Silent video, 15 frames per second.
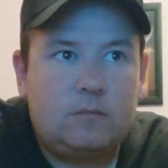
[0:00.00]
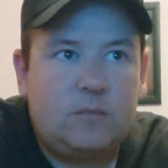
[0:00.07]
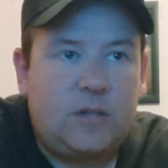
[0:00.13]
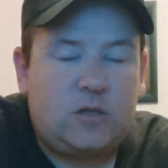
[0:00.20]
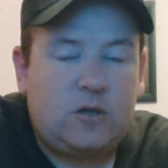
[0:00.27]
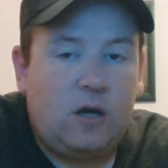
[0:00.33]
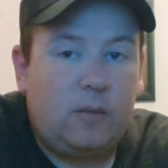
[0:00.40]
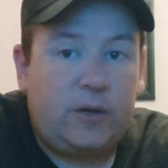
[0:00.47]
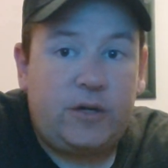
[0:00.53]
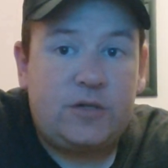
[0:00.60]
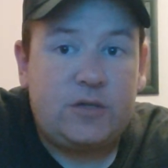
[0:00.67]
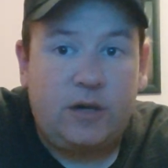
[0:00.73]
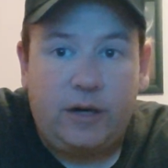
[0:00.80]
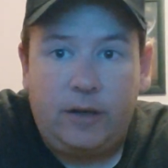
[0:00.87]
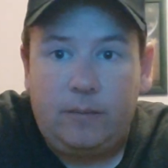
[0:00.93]
That's all I'm going to
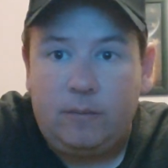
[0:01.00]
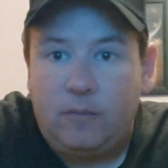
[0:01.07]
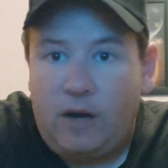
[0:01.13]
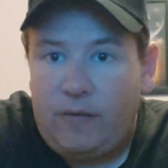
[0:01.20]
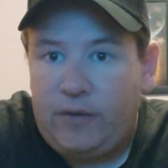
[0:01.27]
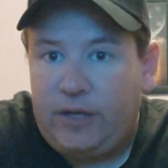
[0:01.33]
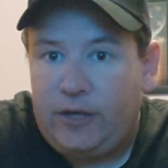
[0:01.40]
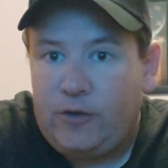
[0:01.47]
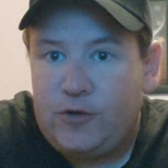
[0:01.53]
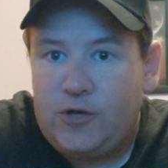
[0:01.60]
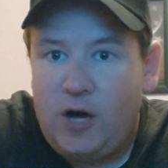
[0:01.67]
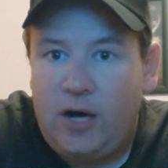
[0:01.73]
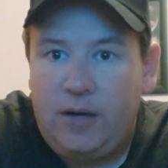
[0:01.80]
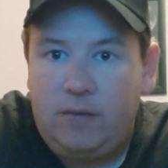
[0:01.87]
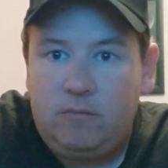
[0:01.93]
say. Everything you've
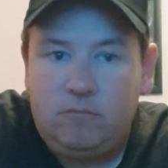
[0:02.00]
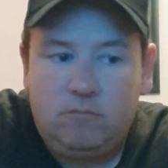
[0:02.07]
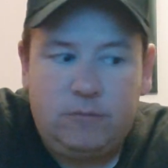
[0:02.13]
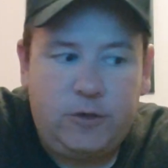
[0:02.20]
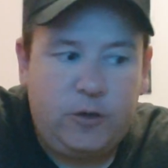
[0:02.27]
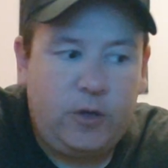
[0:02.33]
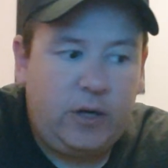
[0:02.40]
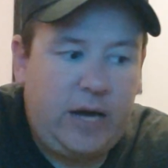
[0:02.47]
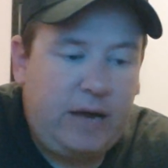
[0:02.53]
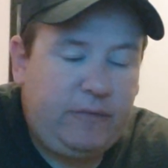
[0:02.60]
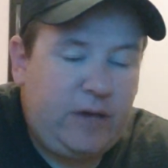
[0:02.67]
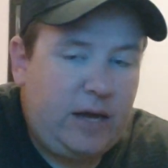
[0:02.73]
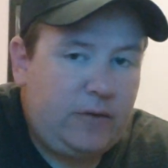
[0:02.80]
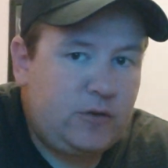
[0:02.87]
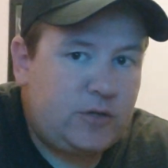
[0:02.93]
done, you're going to have
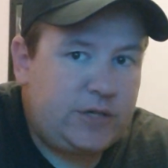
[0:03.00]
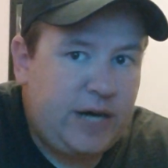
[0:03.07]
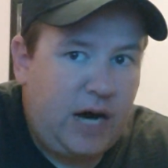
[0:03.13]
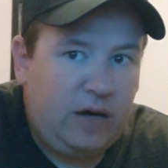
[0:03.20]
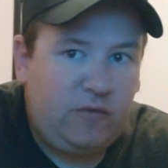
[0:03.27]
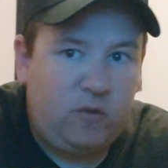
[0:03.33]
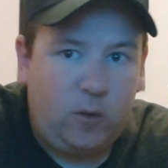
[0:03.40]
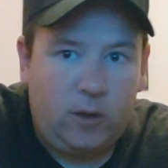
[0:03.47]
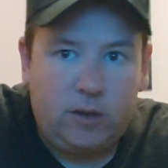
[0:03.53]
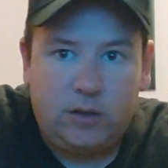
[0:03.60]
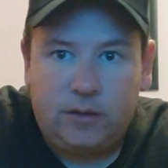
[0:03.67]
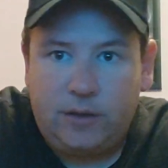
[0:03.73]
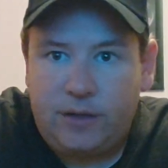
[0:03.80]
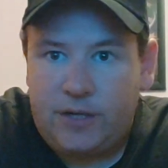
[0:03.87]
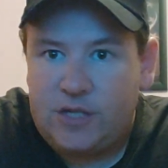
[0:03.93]
to answer to God for.
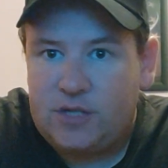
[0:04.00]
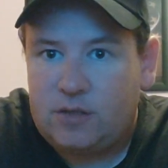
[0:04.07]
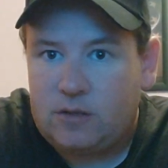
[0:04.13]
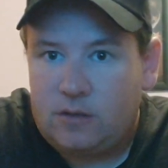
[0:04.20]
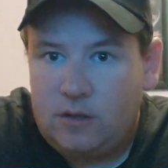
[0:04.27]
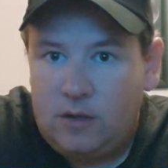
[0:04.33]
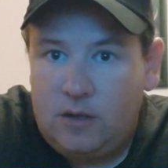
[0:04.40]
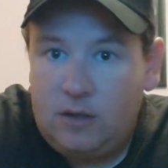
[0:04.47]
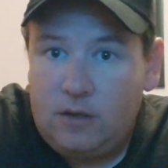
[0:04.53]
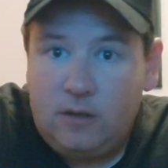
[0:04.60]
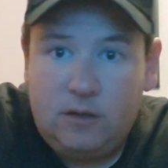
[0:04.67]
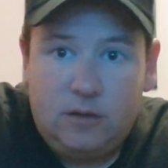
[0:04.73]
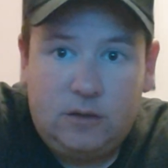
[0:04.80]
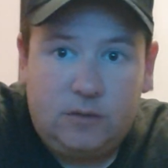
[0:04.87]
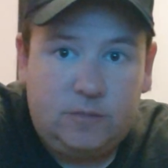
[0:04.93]
He's,
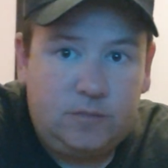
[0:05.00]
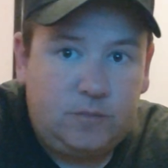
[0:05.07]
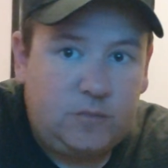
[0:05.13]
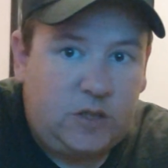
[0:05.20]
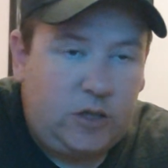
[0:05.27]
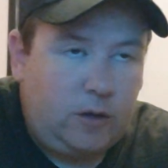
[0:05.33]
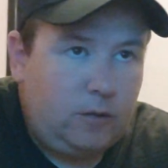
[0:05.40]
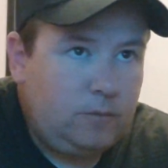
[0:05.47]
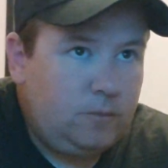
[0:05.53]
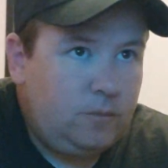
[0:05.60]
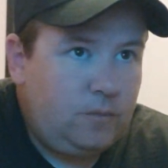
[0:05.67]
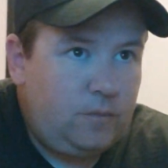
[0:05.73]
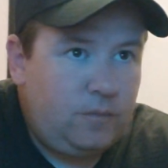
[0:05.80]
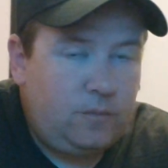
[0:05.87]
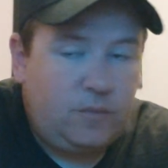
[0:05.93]
you know,
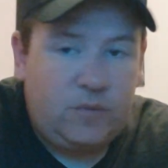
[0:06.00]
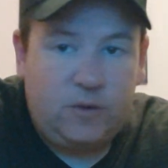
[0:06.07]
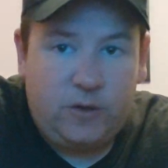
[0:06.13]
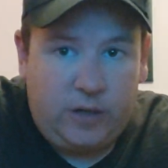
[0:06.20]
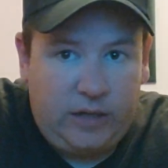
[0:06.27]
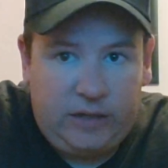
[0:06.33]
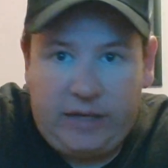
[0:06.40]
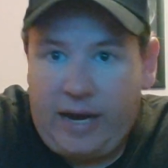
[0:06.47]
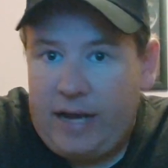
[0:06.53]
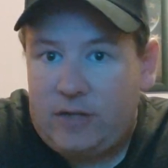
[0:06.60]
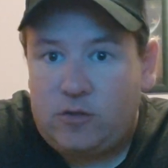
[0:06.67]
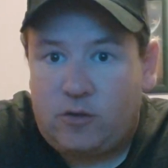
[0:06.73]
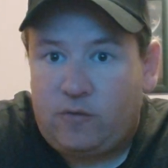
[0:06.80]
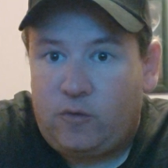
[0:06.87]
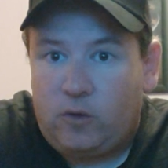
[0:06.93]
you're going to have to
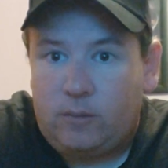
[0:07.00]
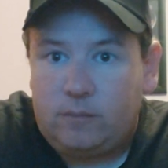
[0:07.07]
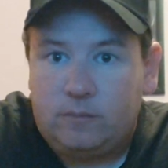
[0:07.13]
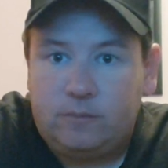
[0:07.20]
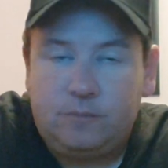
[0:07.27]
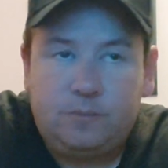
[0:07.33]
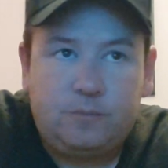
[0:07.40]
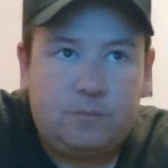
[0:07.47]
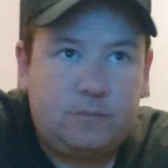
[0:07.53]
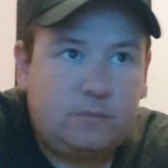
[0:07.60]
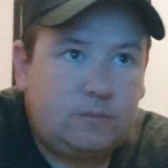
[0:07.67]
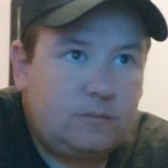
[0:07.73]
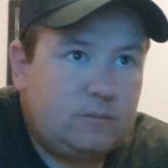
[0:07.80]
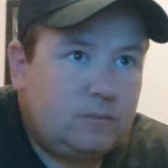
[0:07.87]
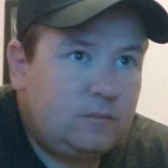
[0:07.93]
answer for him.
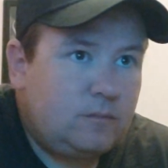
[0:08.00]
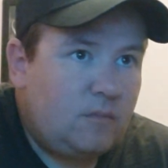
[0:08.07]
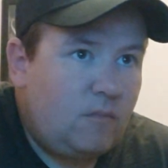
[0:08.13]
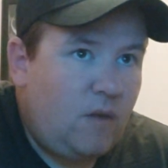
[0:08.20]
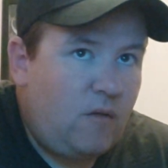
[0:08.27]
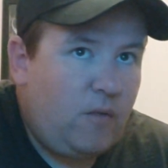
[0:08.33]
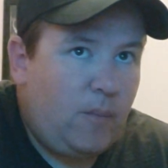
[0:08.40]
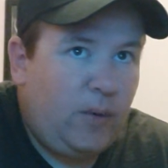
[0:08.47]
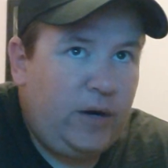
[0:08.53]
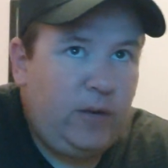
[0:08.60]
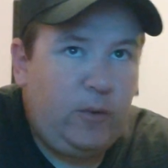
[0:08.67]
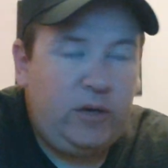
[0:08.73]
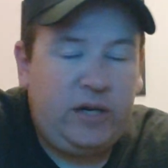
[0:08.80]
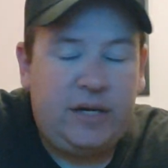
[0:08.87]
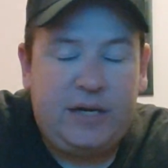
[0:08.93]
Everybody,
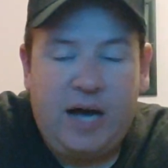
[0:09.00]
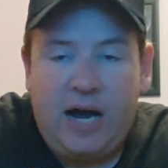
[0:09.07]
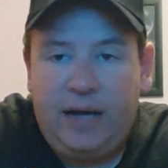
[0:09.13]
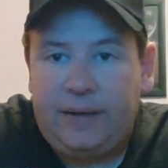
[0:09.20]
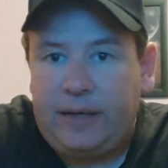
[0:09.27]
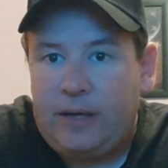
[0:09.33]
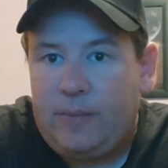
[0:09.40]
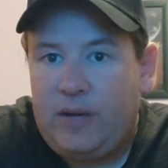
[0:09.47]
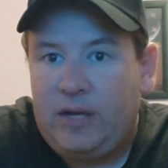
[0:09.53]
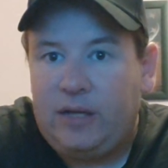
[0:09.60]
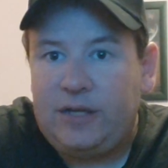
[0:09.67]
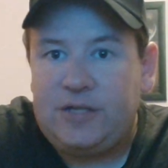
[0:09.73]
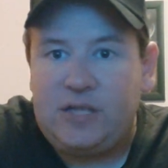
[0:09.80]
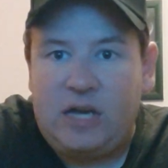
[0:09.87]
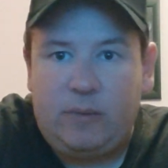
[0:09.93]
when they die, they
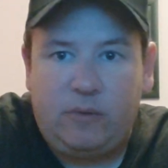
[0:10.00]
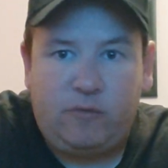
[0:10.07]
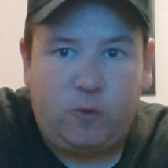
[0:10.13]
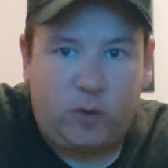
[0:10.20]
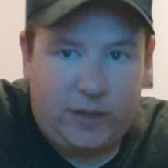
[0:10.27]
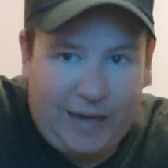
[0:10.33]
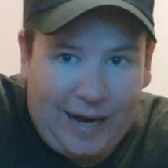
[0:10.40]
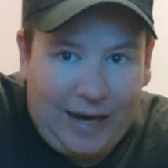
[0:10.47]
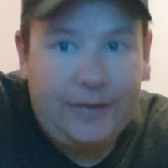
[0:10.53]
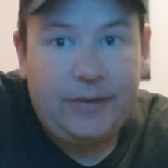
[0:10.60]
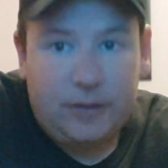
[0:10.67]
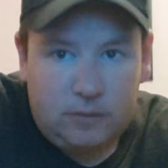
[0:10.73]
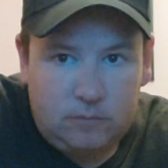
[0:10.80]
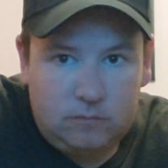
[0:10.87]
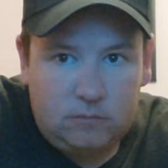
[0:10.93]
immediately stand before God.
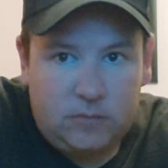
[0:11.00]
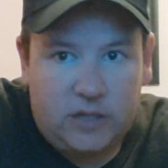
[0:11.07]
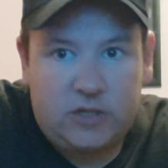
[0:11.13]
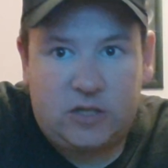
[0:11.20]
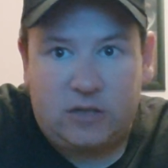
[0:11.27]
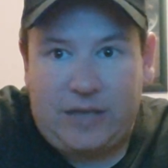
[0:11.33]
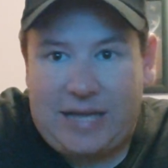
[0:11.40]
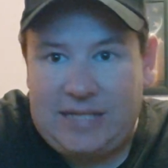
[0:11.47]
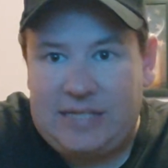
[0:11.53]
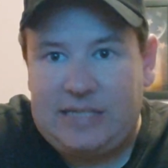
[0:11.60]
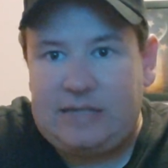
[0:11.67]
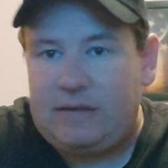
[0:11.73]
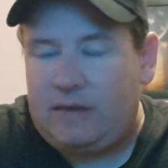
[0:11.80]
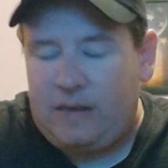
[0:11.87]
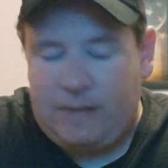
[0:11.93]

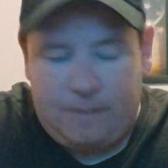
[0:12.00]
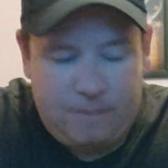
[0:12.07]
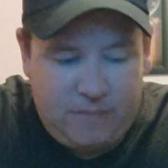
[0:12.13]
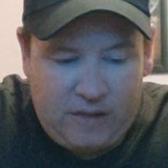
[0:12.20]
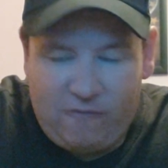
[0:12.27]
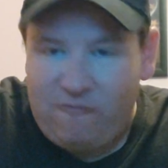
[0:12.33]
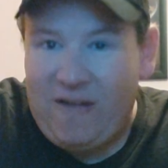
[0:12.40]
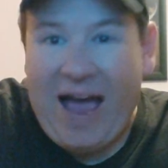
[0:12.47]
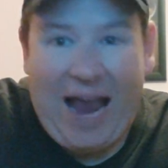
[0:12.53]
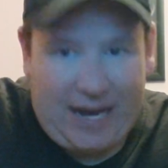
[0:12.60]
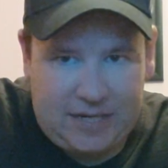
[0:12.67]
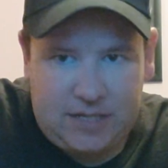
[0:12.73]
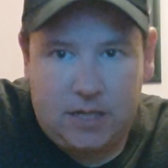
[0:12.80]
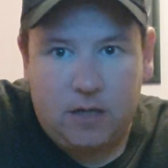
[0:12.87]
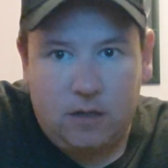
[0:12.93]
That's
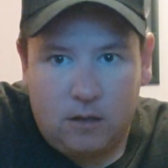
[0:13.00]
fact.